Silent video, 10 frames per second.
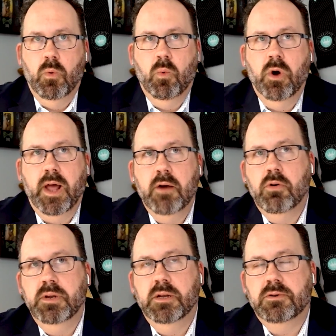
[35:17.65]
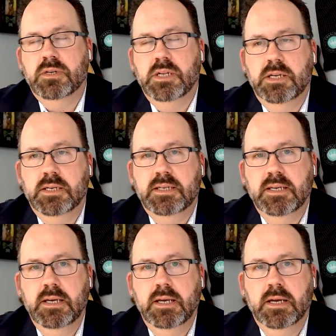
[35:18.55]
What I will be interested to
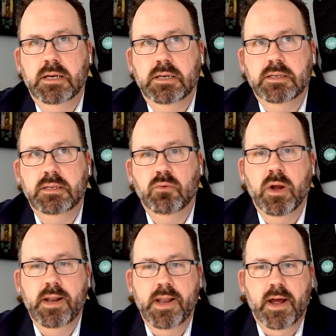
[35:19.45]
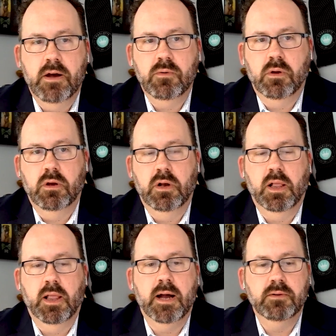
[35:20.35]
see is right now,
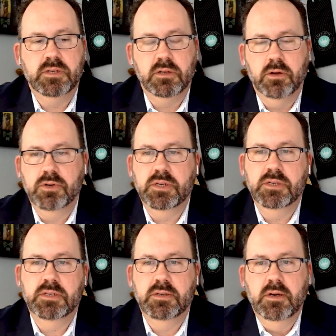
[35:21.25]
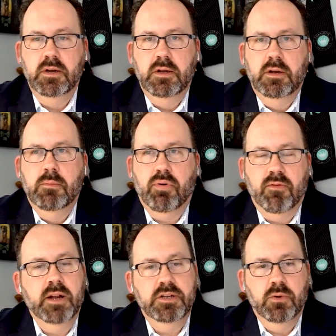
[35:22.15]
cloud solutions
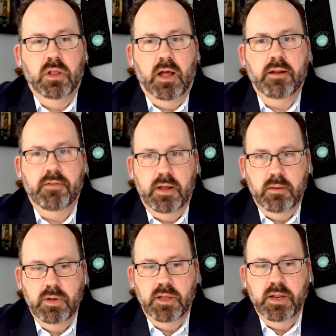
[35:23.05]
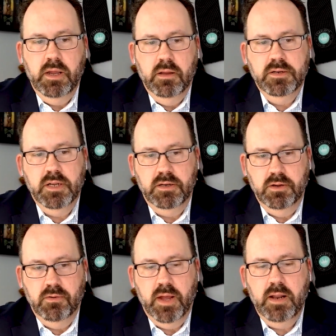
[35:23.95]
provide you a lot of that ability to
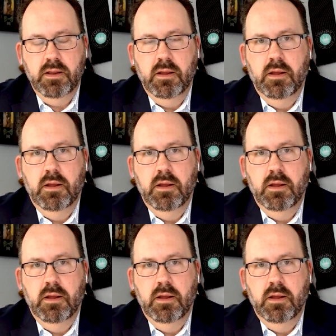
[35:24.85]
do that.